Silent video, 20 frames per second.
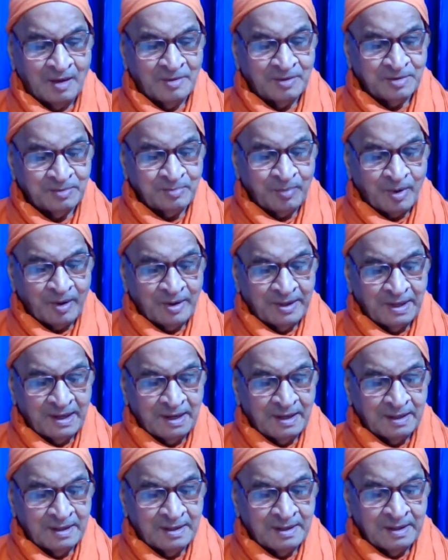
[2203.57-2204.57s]
How his
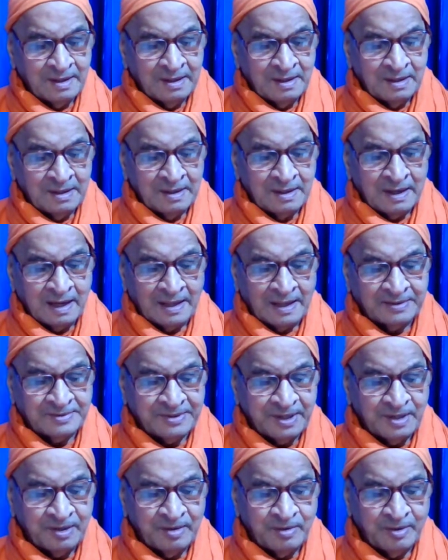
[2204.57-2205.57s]
body
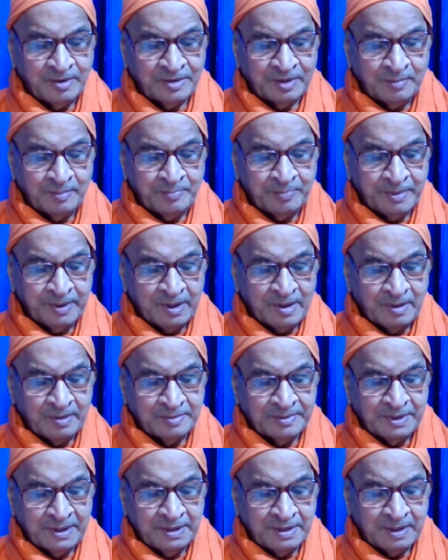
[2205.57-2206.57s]
lasted during a
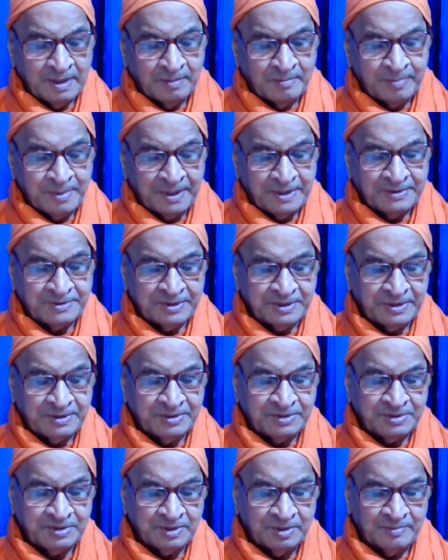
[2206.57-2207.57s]
period of the complete
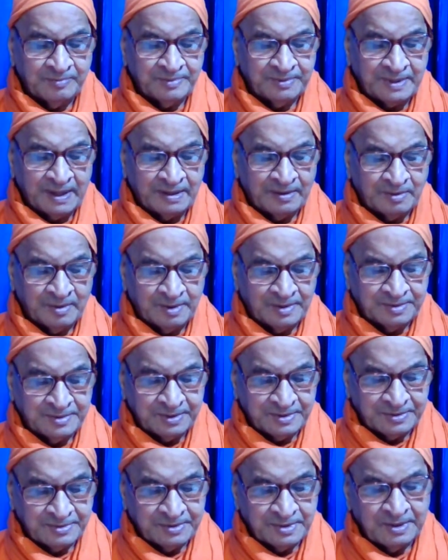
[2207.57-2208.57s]
cessation of his I
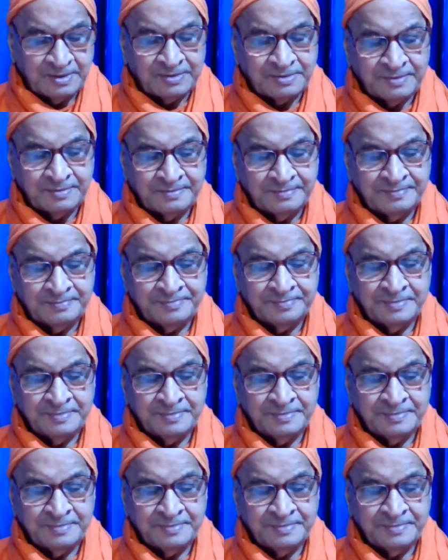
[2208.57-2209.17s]
consciousness?